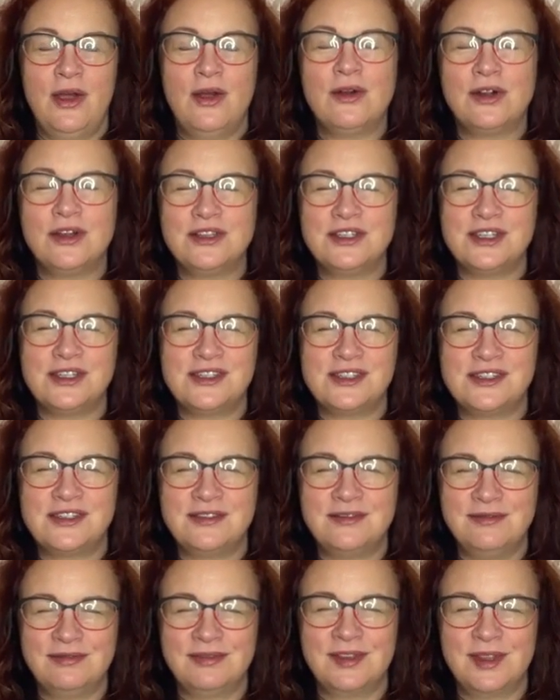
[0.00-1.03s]
or just
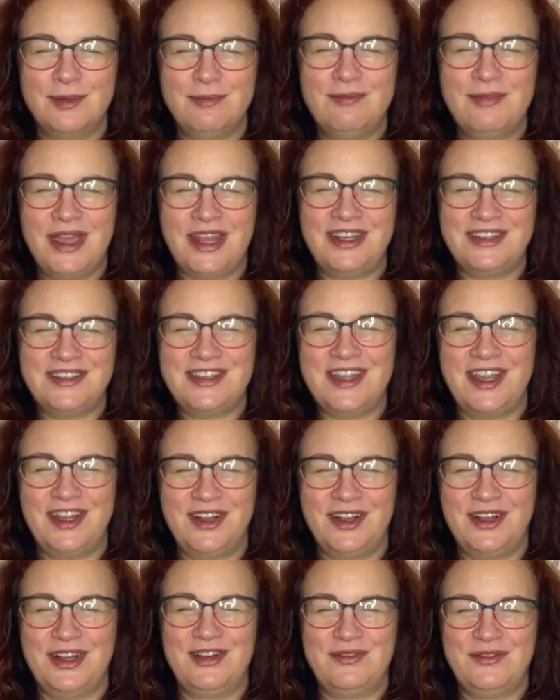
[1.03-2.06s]
meditate
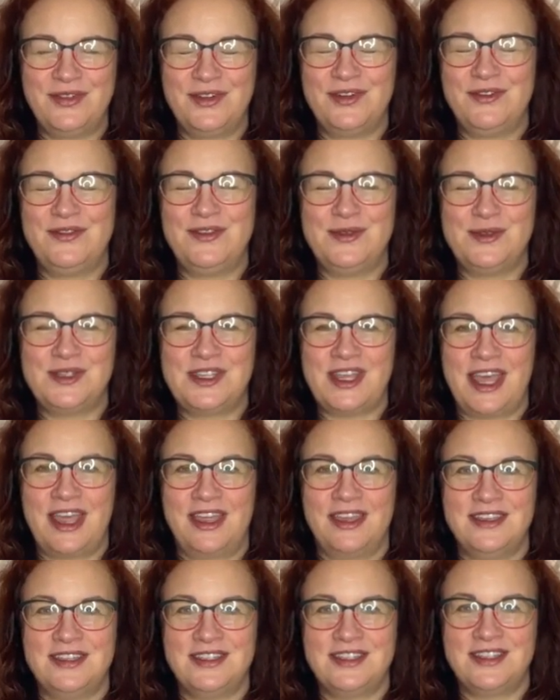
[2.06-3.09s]
on it for a few
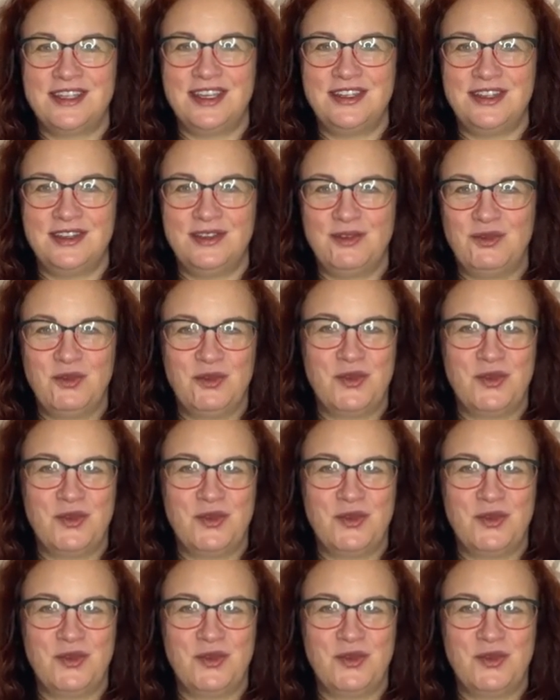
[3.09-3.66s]
seconds and